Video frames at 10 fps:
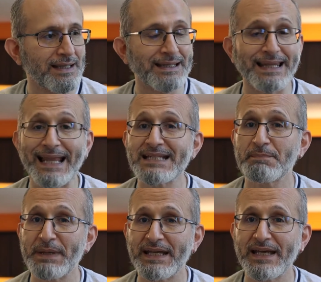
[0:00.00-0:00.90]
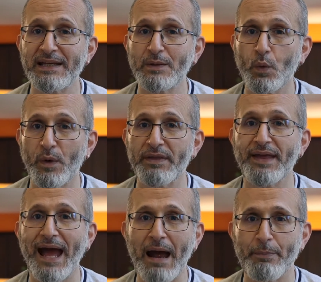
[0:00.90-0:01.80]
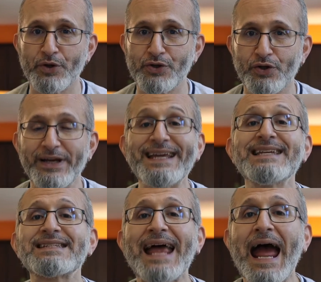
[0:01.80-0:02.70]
Let's begin with aperture. Is